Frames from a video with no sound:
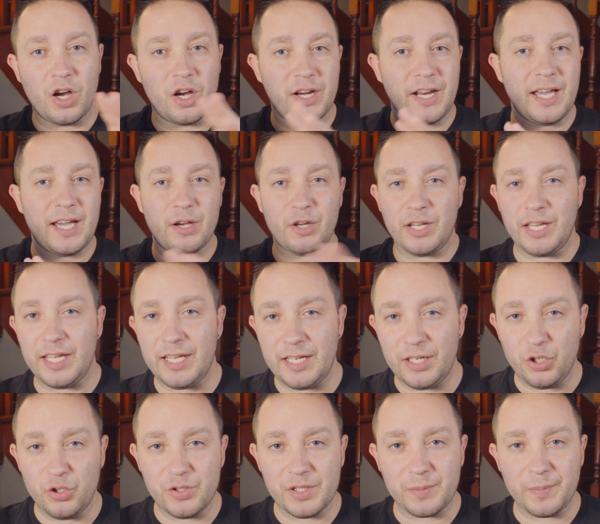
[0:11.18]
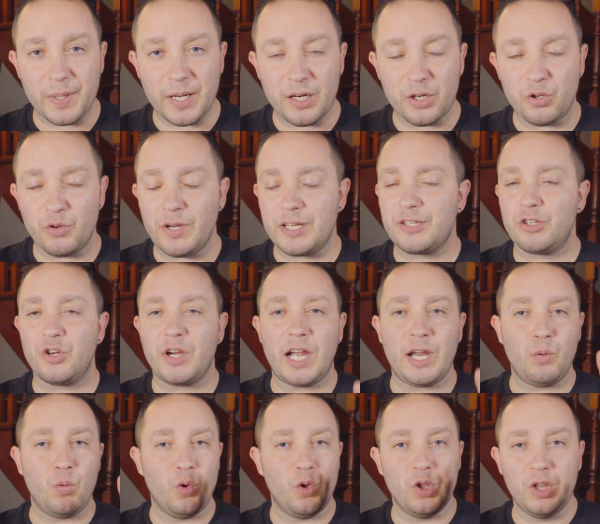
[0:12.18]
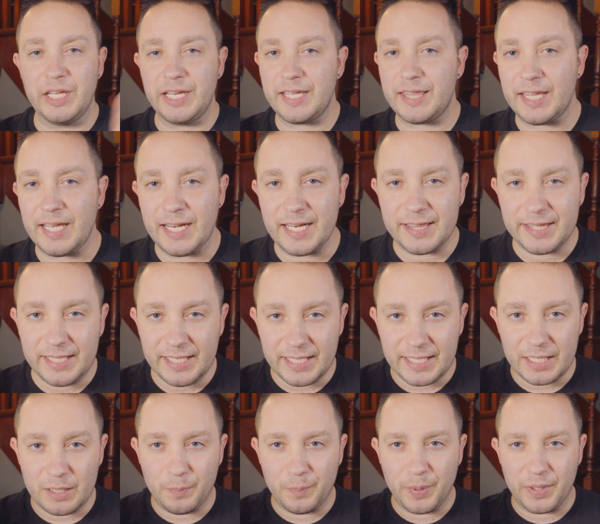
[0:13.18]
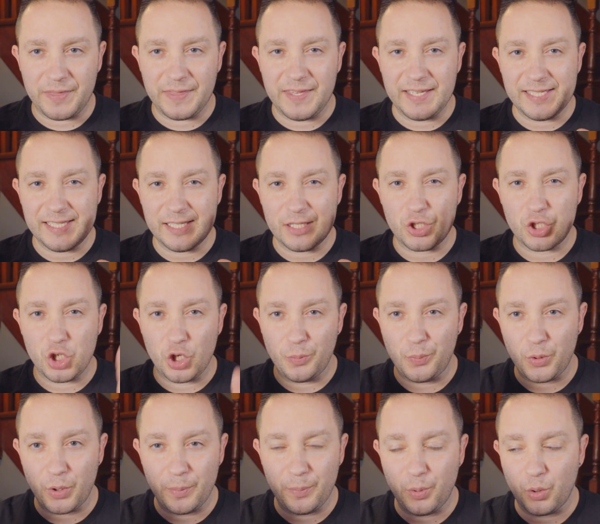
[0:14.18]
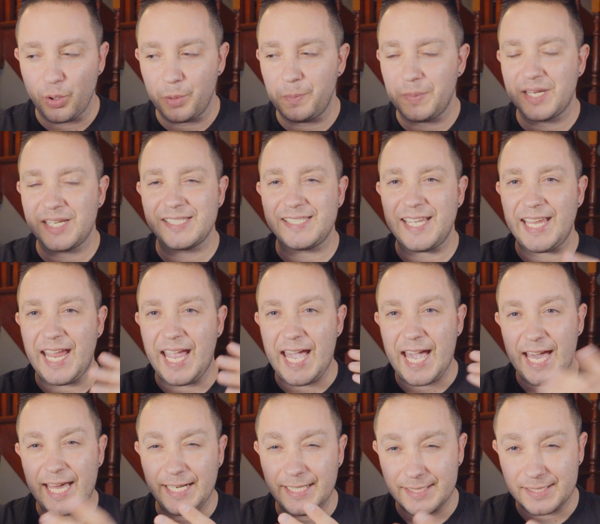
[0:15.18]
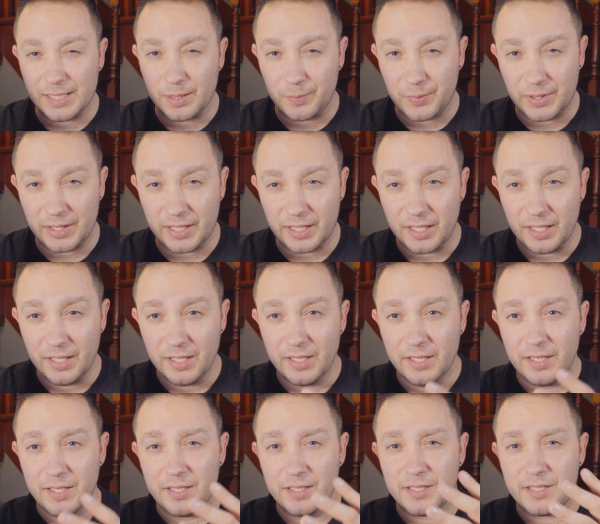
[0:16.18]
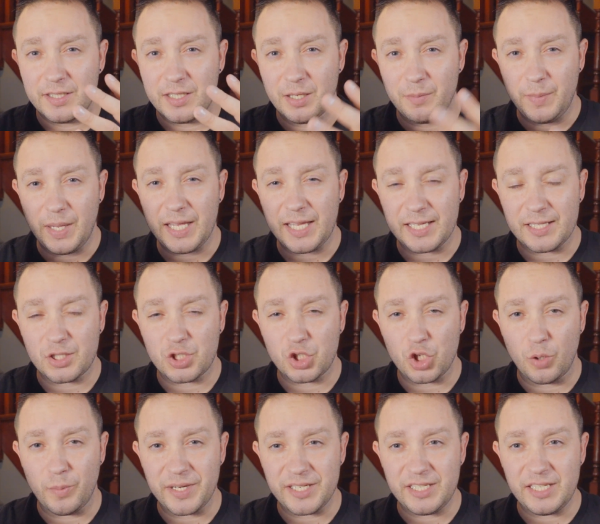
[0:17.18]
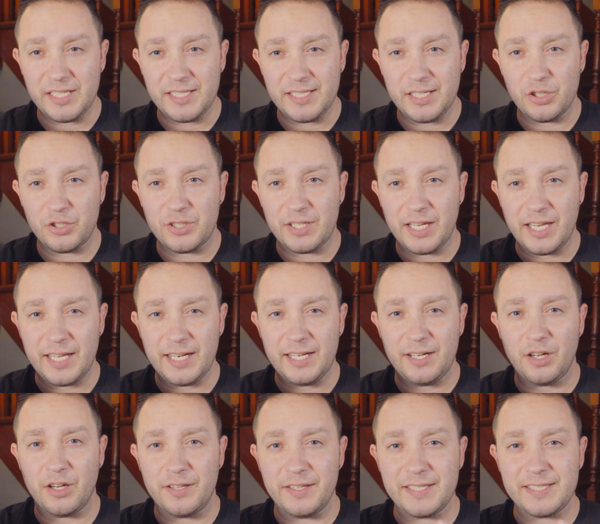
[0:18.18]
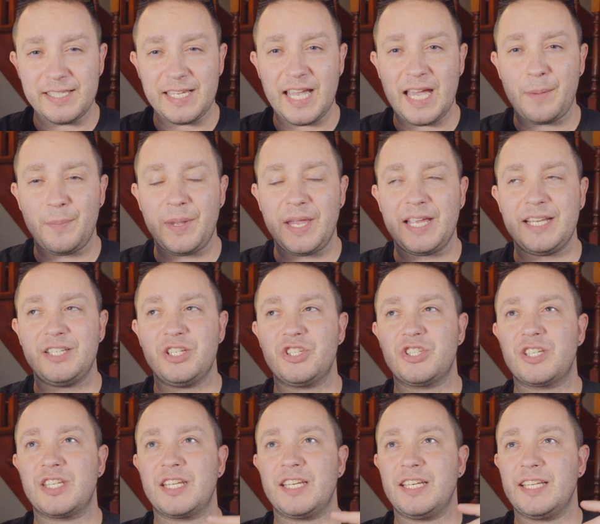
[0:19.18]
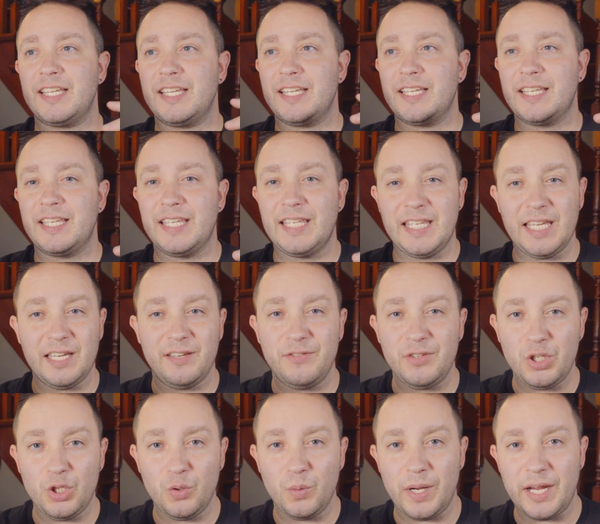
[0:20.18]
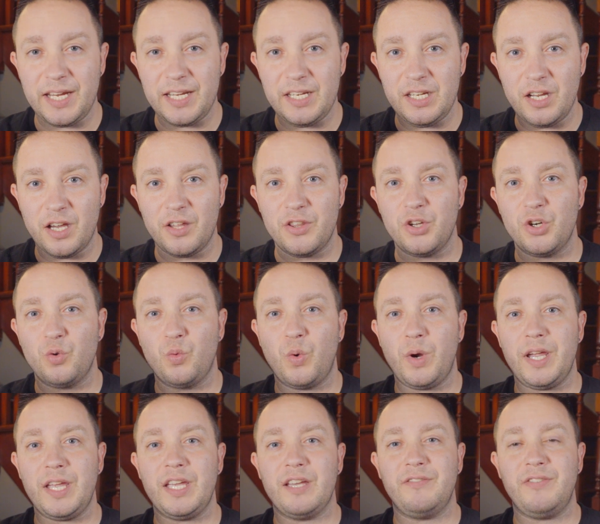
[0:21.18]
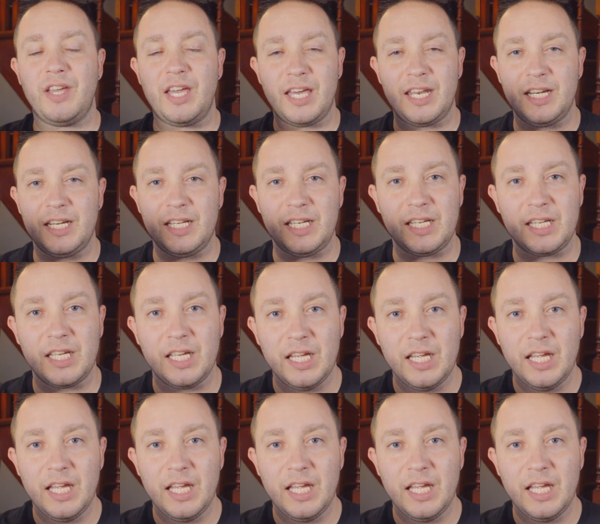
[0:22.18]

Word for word: on how to edit using PowerDirector, I will link that at the end, but this is super important because they added something to make it so much easier to edit on this app and just to give you another way of editing.